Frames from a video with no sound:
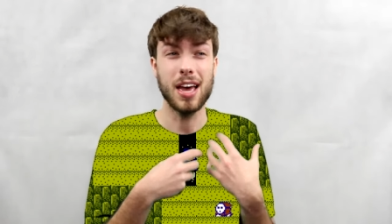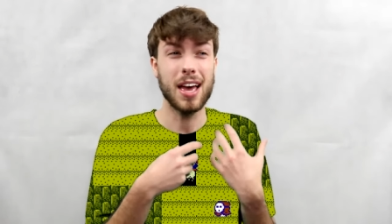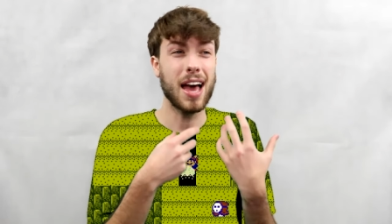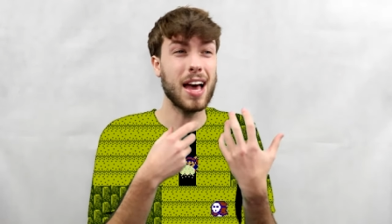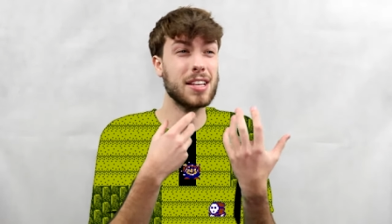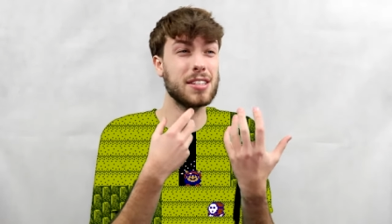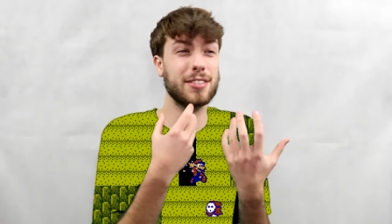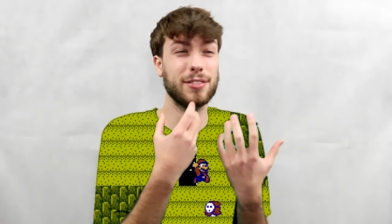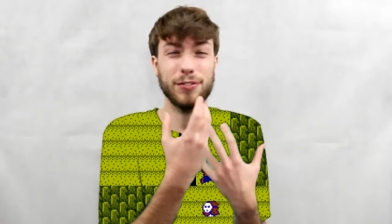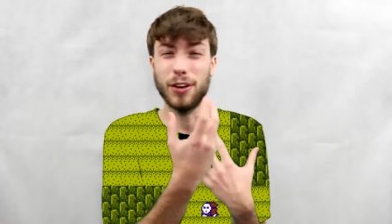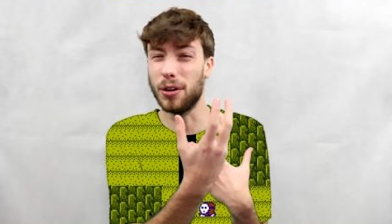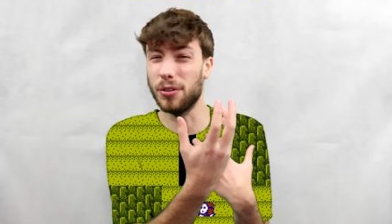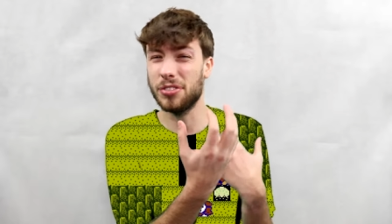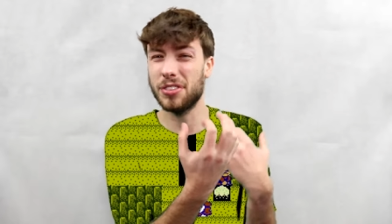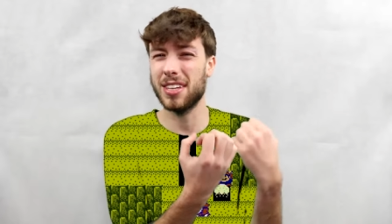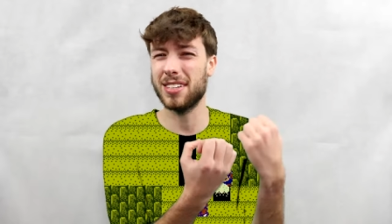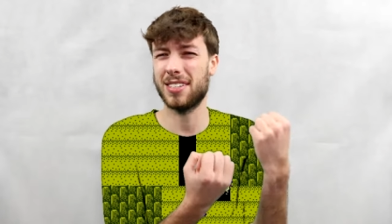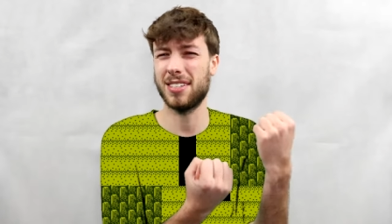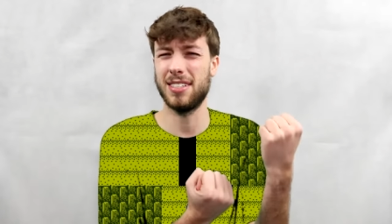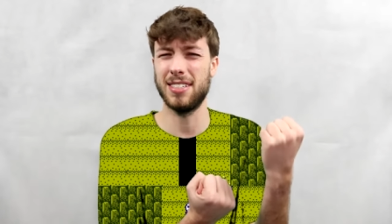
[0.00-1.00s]
has felt
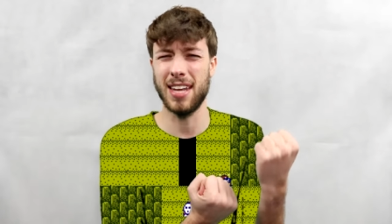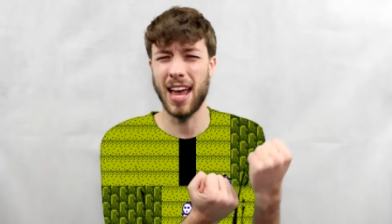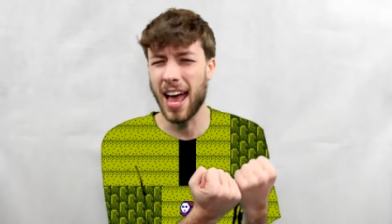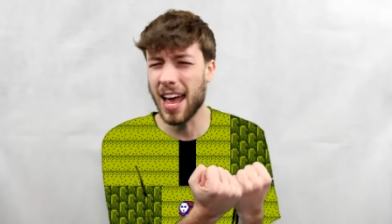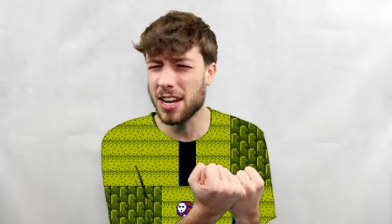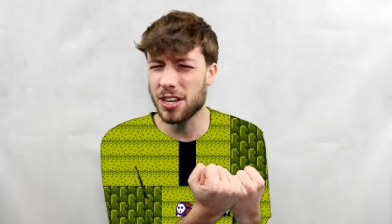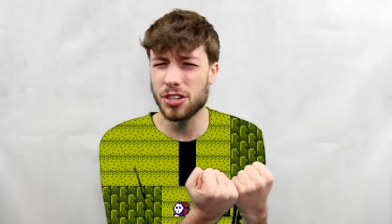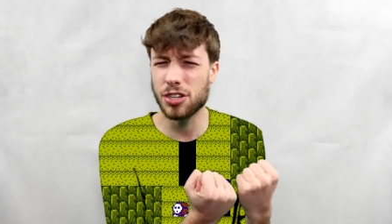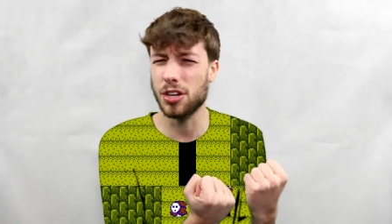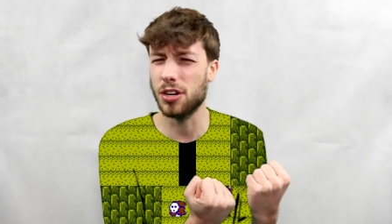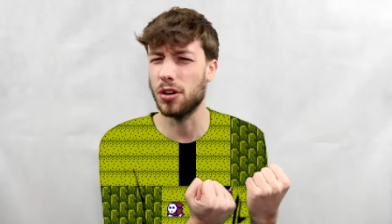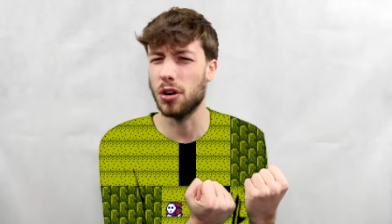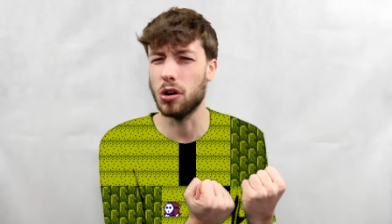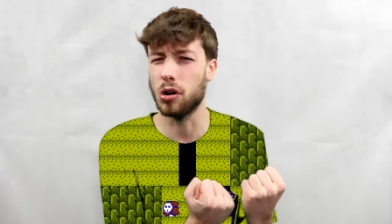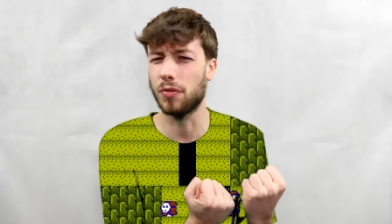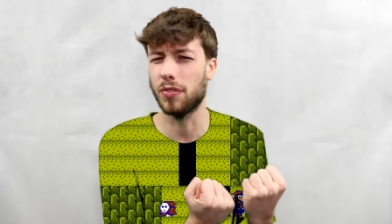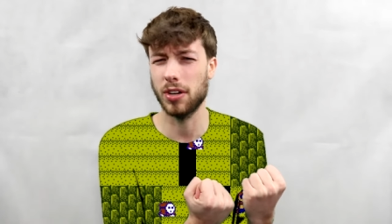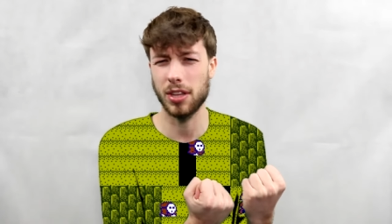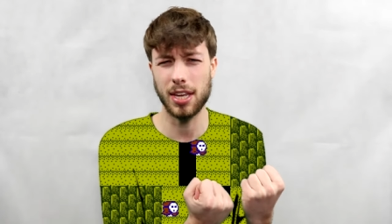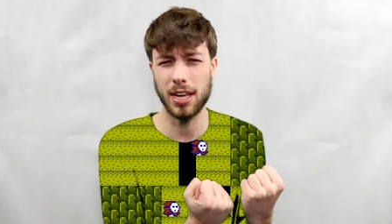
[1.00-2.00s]
this tension
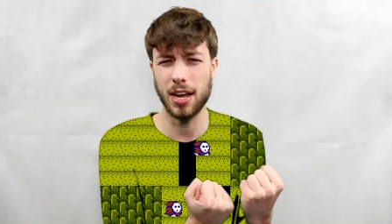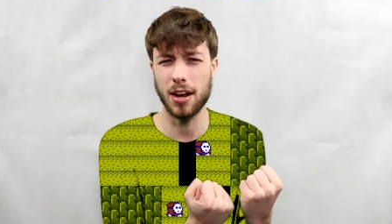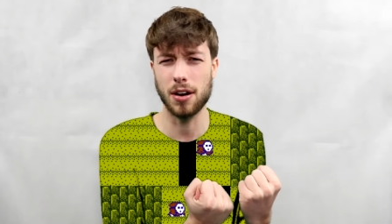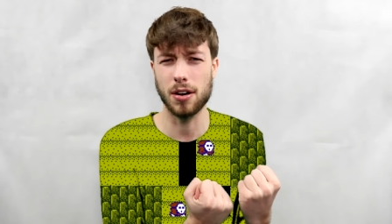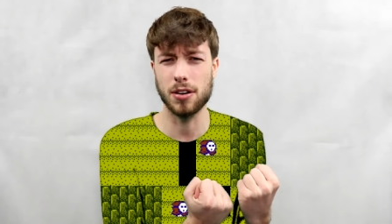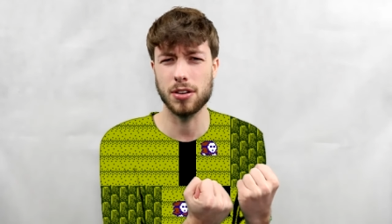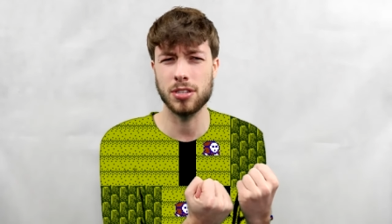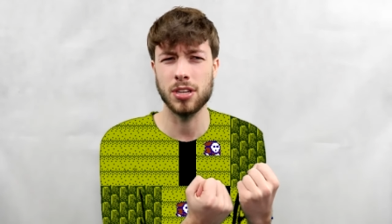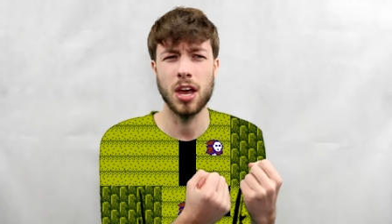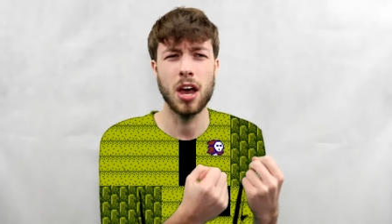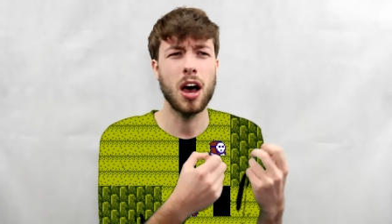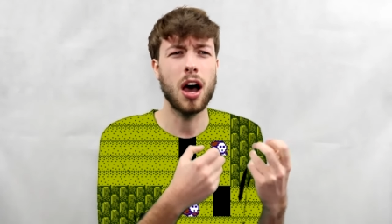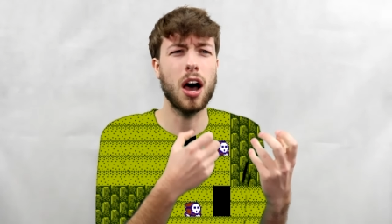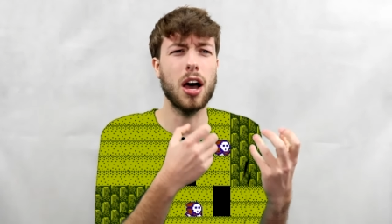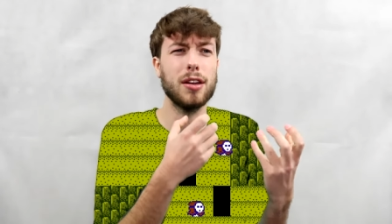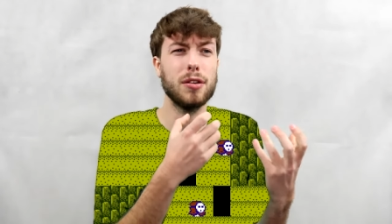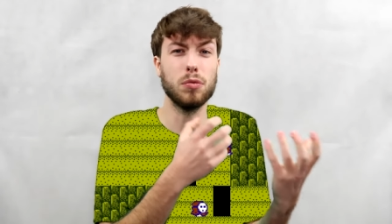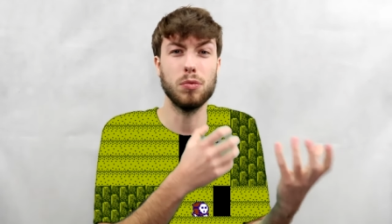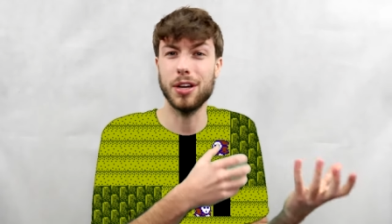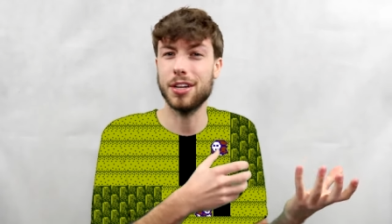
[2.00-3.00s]
over the years
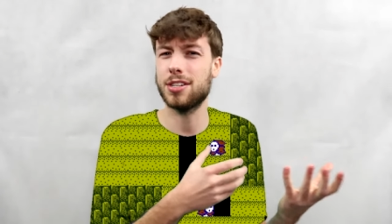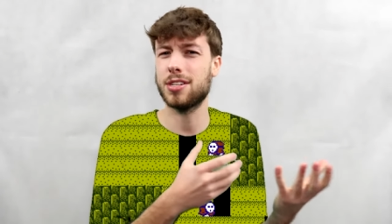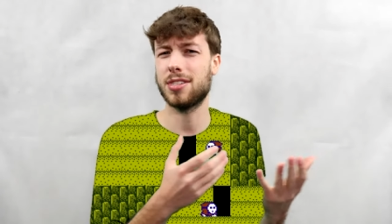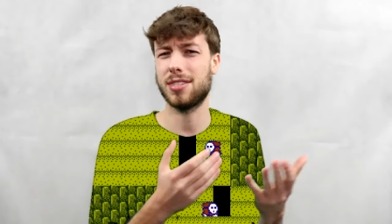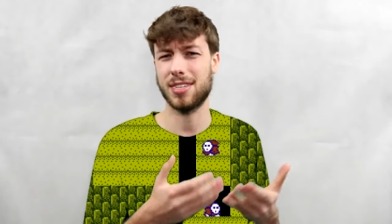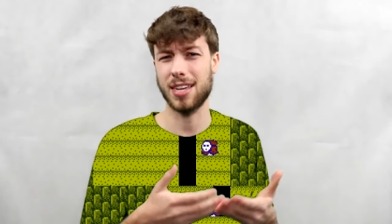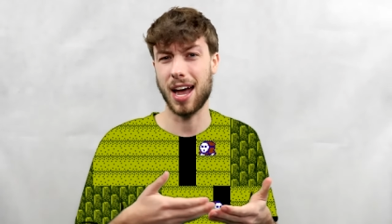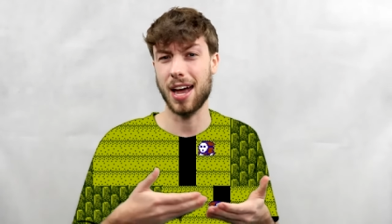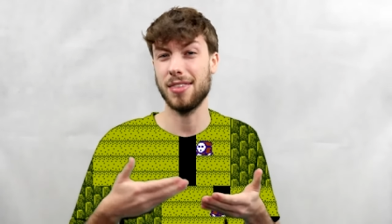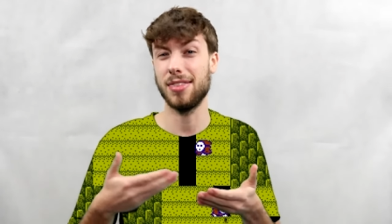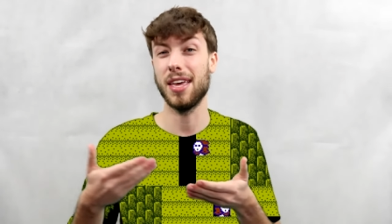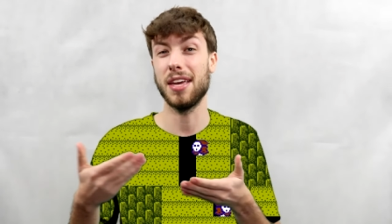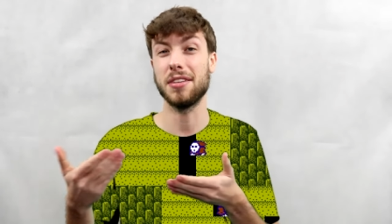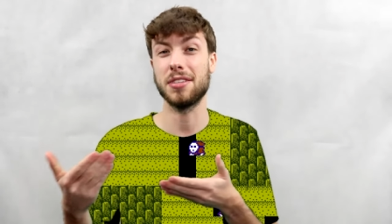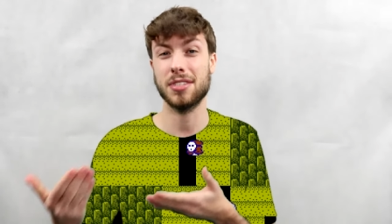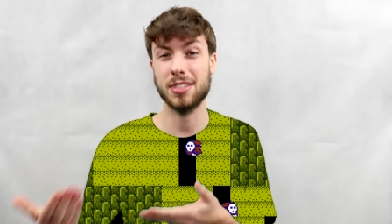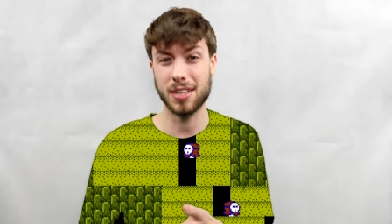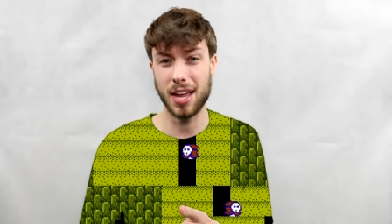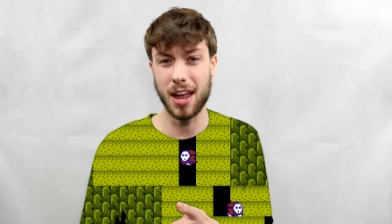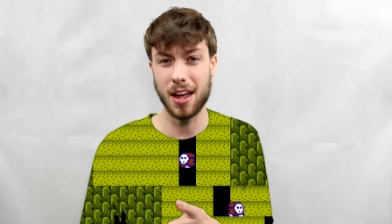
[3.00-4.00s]
on which side they
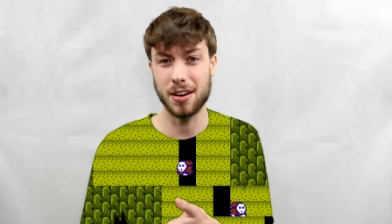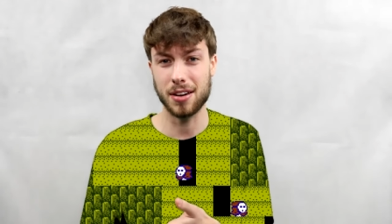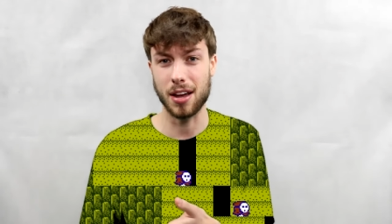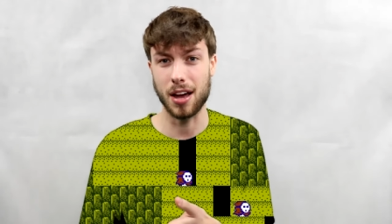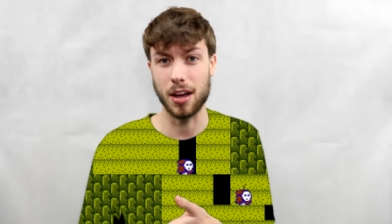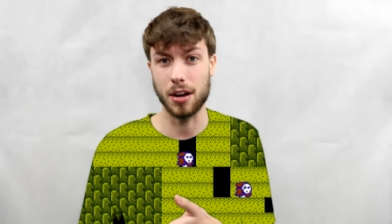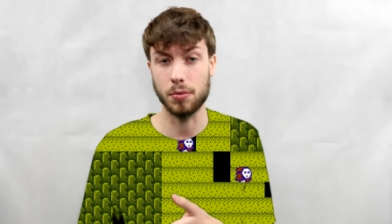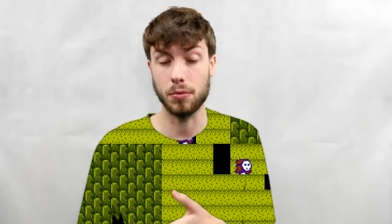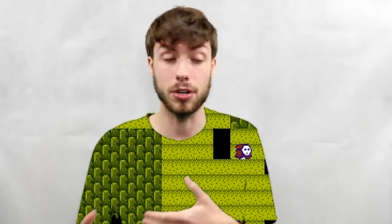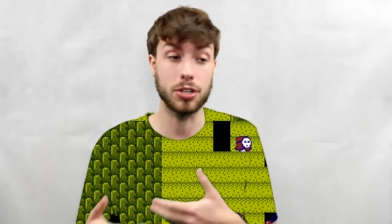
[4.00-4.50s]
stand on,